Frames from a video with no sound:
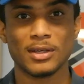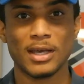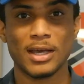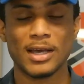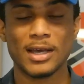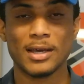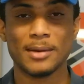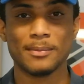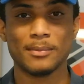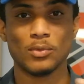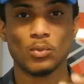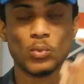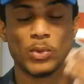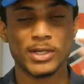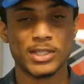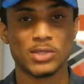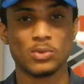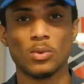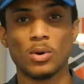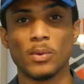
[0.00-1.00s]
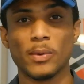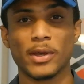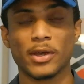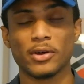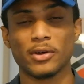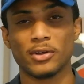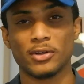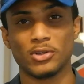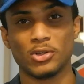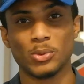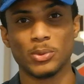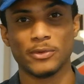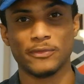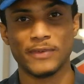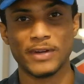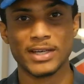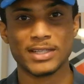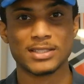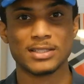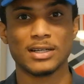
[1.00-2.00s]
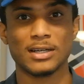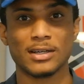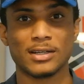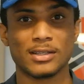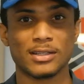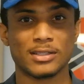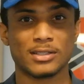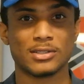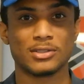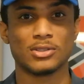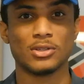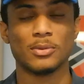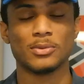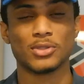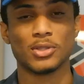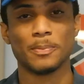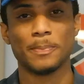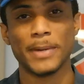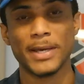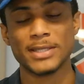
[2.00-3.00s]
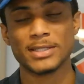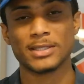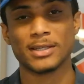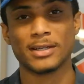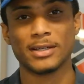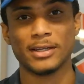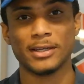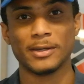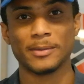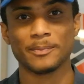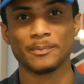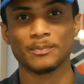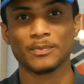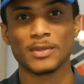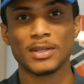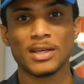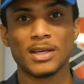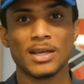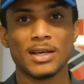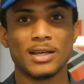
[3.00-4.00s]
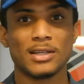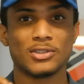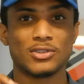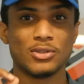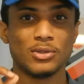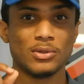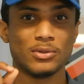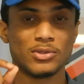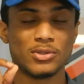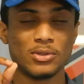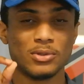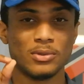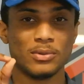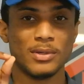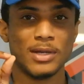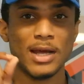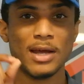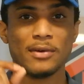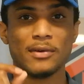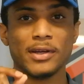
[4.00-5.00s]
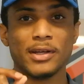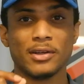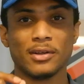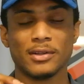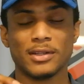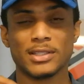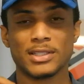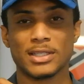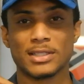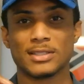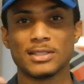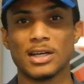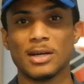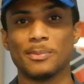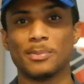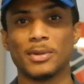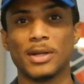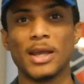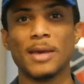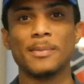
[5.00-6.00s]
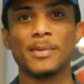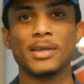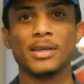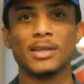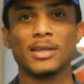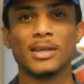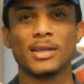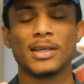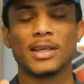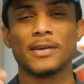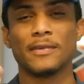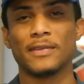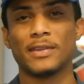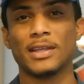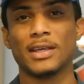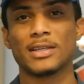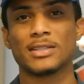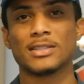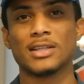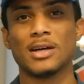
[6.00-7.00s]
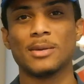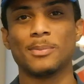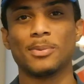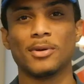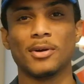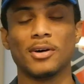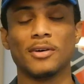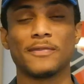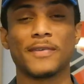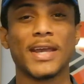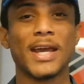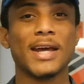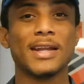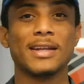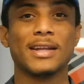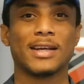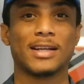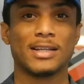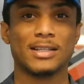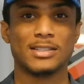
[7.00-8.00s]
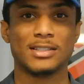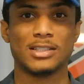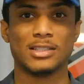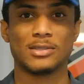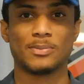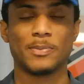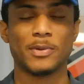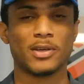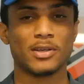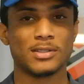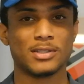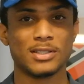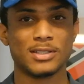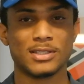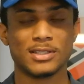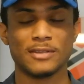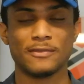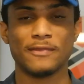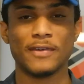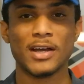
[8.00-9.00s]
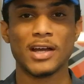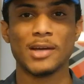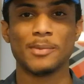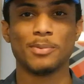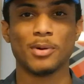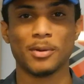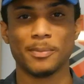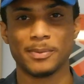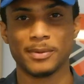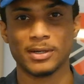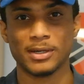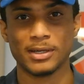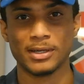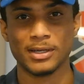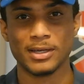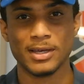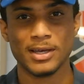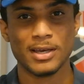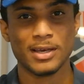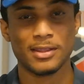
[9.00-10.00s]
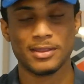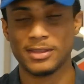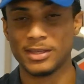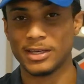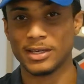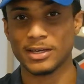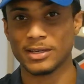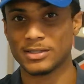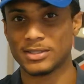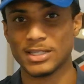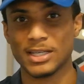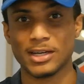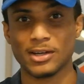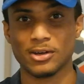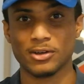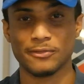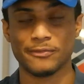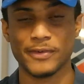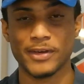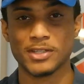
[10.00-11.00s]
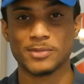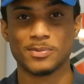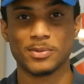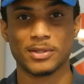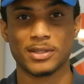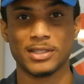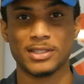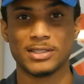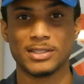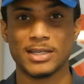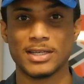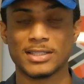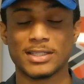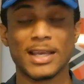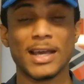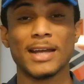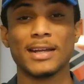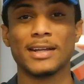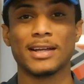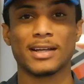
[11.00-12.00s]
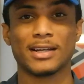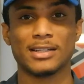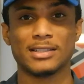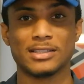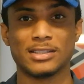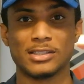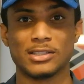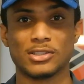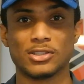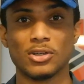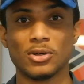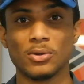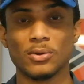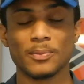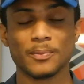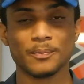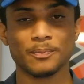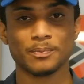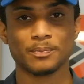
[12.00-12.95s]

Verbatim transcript: um, which is what we're going to do with flex targeting. So, so basically, to, to narrow in on this example, let me give it the example of cat necklaces because this is a very popular thing selling on Facebook these days, cat necklaces. So,